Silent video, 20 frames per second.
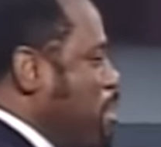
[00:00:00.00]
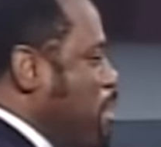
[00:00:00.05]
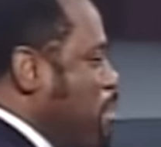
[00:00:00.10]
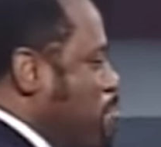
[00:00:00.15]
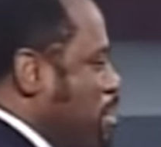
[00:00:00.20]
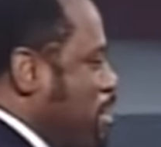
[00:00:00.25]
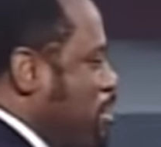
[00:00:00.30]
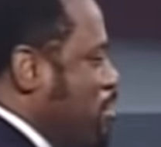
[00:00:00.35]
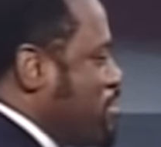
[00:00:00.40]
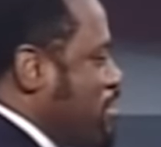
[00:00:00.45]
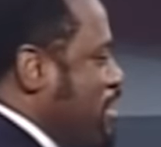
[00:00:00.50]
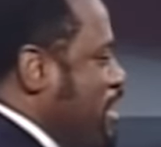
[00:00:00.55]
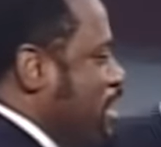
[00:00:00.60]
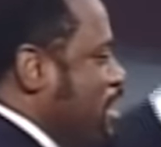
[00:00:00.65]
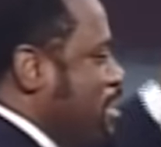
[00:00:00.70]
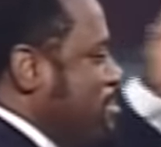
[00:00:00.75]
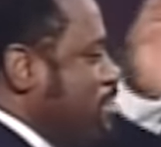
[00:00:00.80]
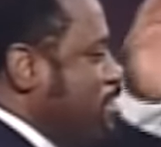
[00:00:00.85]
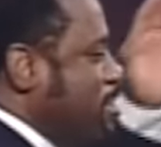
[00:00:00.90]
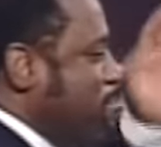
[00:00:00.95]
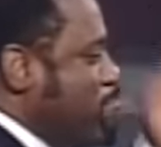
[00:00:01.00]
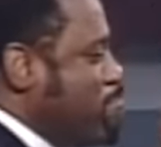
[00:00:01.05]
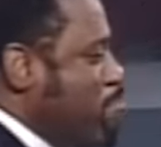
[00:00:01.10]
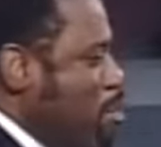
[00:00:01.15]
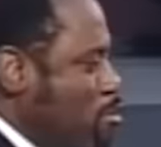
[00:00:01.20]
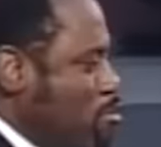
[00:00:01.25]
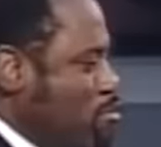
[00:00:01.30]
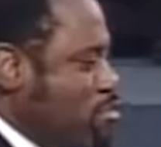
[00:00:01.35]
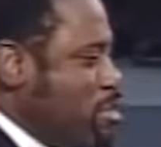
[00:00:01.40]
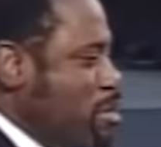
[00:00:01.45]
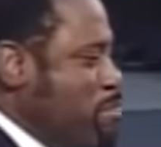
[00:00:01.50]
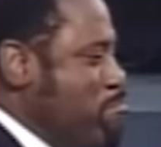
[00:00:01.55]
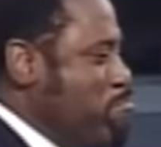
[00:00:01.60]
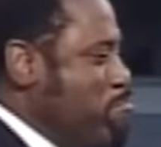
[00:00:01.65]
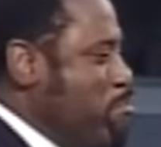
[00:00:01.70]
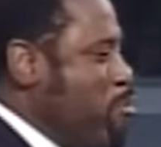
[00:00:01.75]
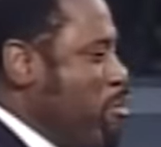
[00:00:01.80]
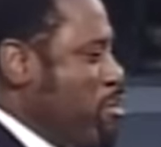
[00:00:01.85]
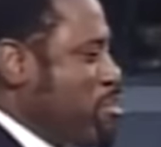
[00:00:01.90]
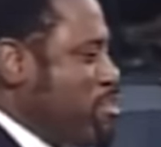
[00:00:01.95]
because it is the most
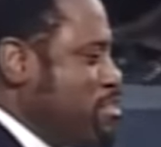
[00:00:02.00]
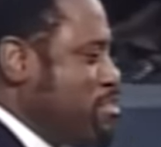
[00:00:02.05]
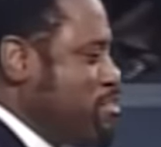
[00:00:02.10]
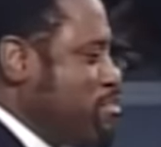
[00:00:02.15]
important